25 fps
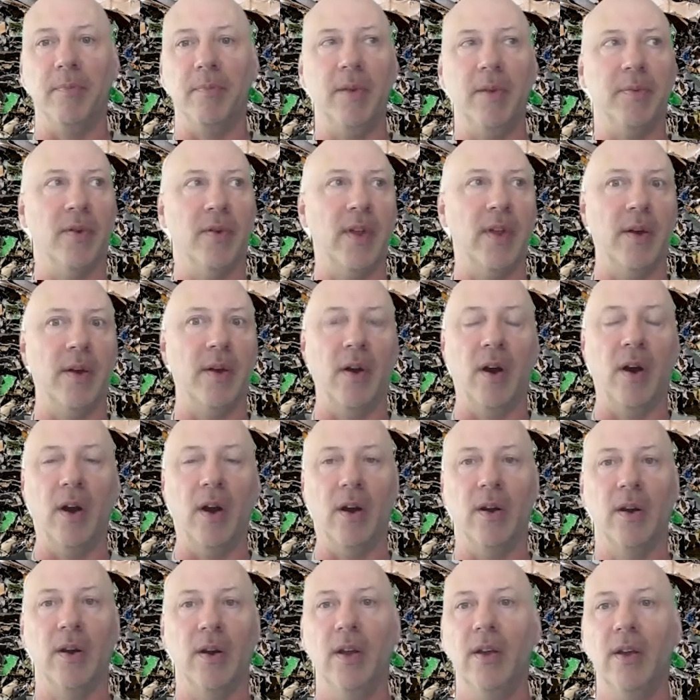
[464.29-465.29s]
People that
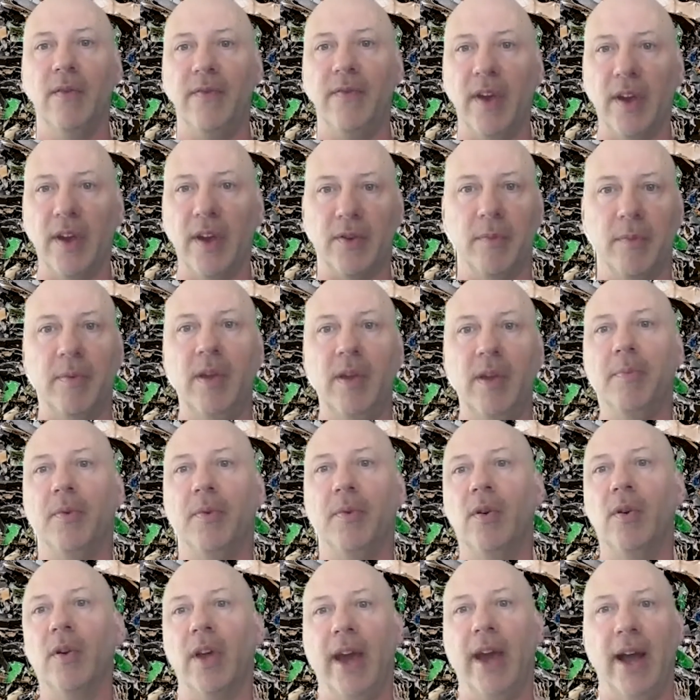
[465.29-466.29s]
are fix-it
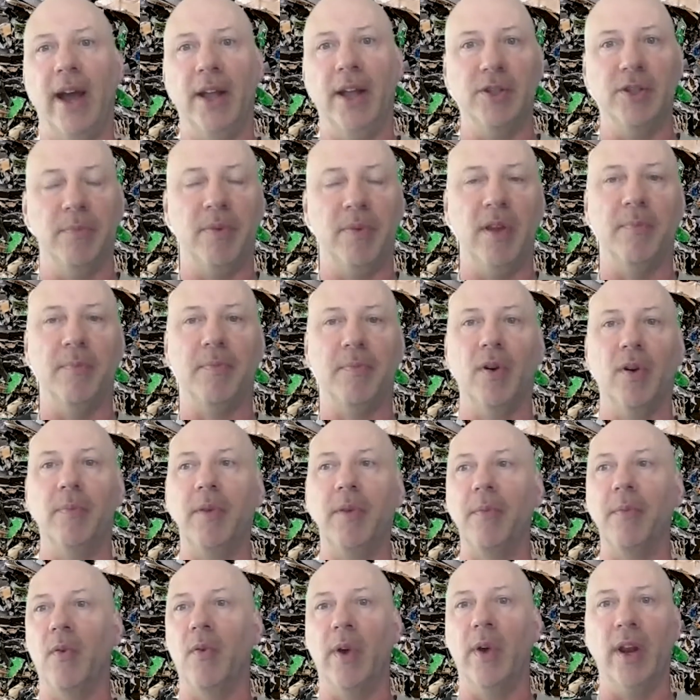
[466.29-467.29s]
people, gadget people,
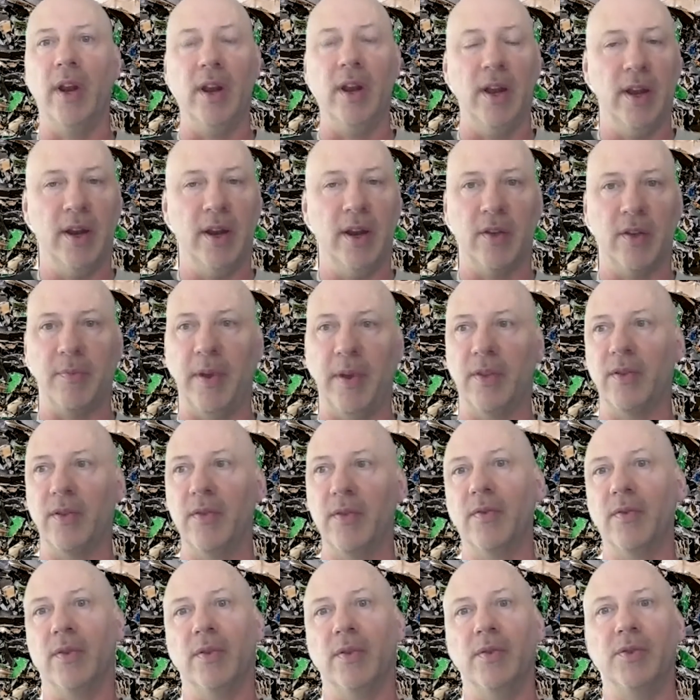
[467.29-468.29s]
people wanting an
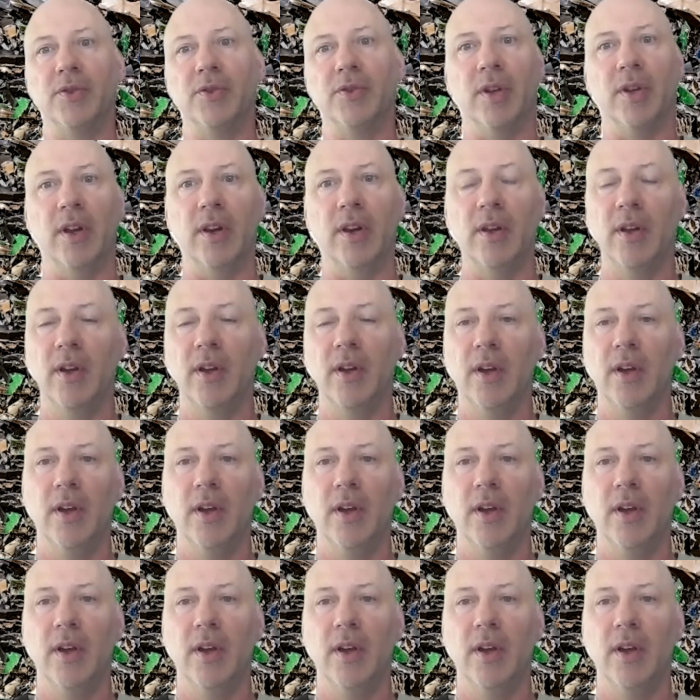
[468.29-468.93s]
inexpensive solution,